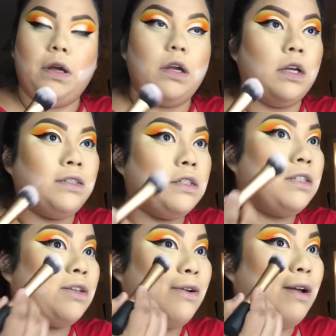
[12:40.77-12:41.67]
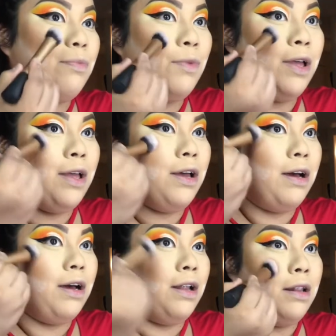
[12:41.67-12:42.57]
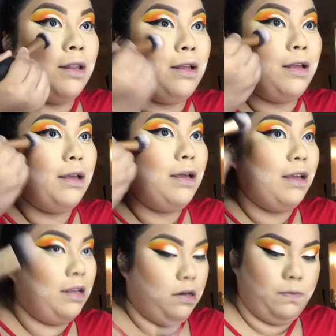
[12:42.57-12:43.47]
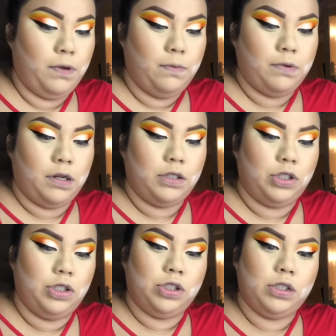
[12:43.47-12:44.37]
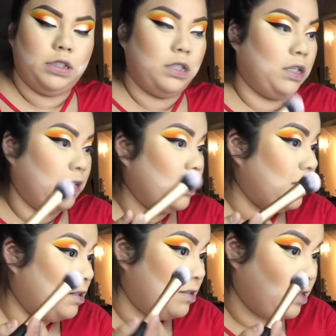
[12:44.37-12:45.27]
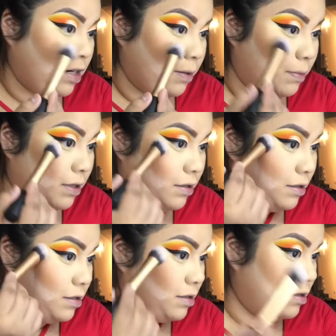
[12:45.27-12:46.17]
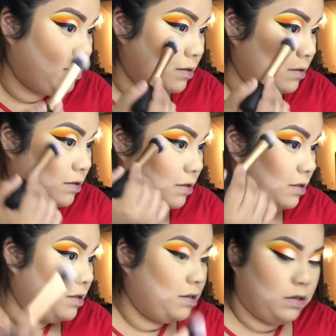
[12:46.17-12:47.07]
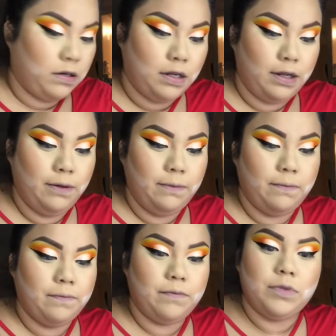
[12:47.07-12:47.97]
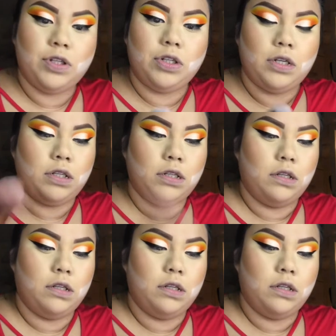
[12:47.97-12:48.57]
And just grab a little bit of blush, just a little tiny bit. Okay, just